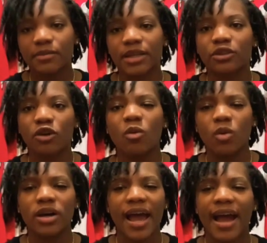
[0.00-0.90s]
I don't
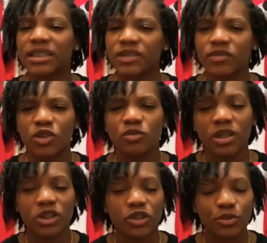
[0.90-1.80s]
want to ask for too
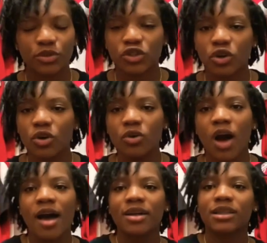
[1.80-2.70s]
much too soon.
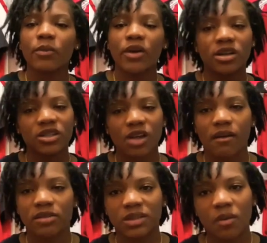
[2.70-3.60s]
So we're going to
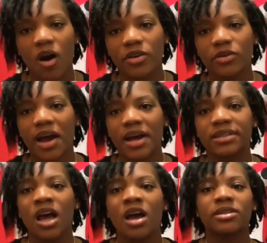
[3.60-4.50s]
start off small, you
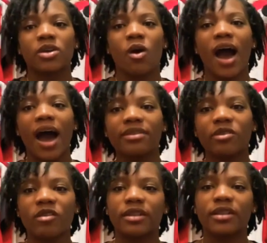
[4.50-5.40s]
guys. So I
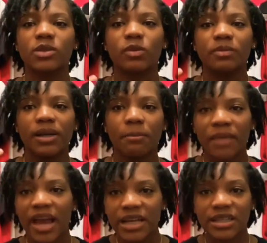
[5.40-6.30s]
thought that this would be
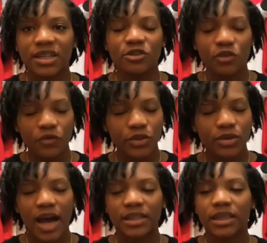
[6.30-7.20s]
amazing to do for you
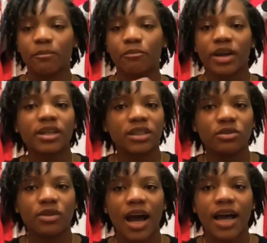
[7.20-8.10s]
guys and bring to
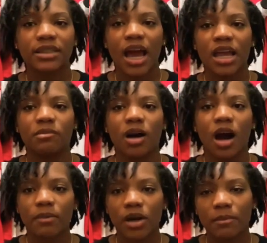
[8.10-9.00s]
you guys. I am an
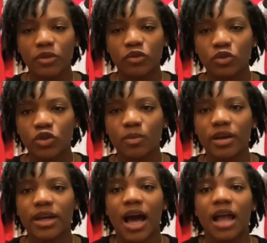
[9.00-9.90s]
upcoming
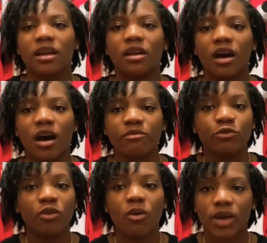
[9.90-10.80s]
YouTuber and I love
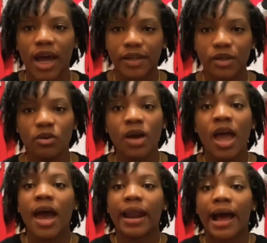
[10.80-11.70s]
doing what I do.
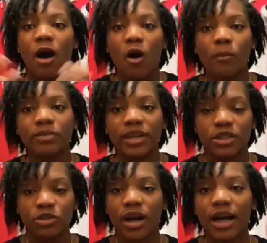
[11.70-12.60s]
And I hope
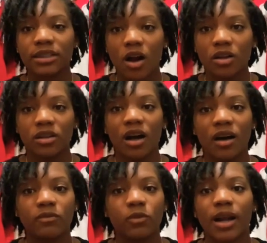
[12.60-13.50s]
that you guys are
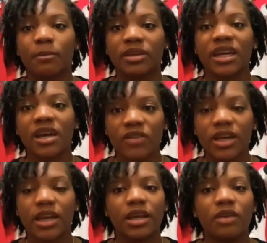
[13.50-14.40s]
love what I'm
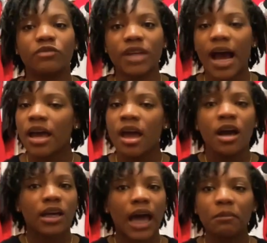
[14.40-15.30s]
giving. And if not,
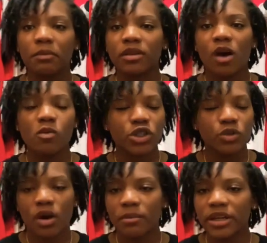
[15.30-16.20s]
comment below what
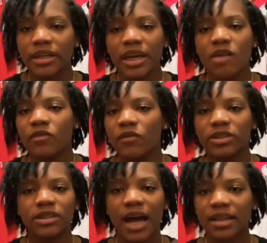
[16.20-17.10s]
you want me to give. If
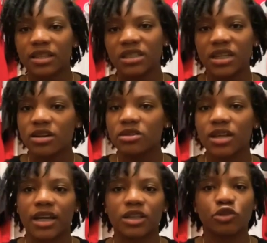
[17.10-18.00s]
it's not the sneakers,
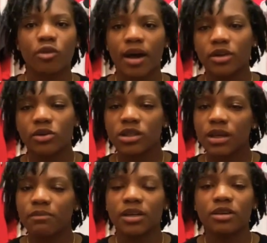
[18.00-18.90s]
I can try to do
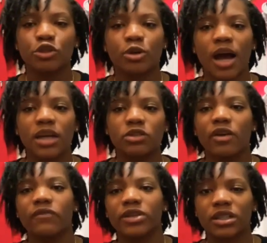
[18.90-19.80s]
something something else, you guys, or
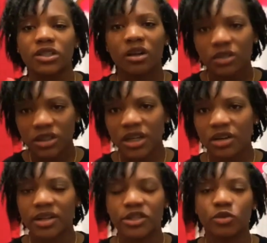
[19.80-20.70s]
if it's a search
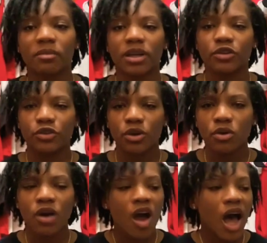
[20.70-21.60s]
sneaker that you want me to
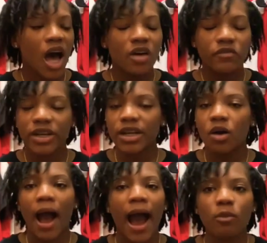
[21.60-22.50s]
do, a
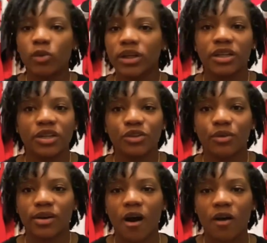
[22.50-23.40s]
video, I'm willing to
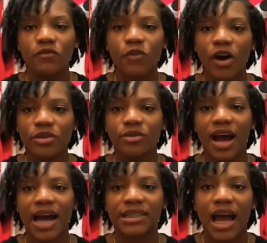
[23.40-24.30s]
do it all for you
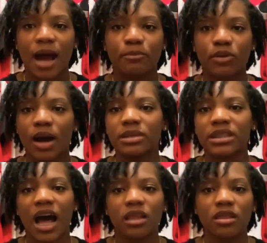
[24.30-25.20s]
guys. I promise
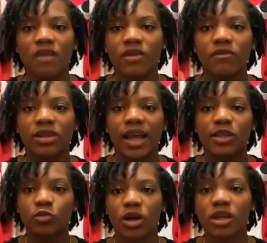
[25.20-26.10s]
I love every
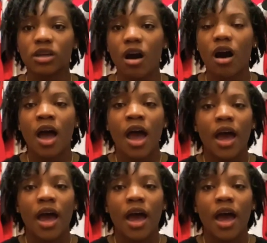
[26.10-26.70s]
last one of y'all.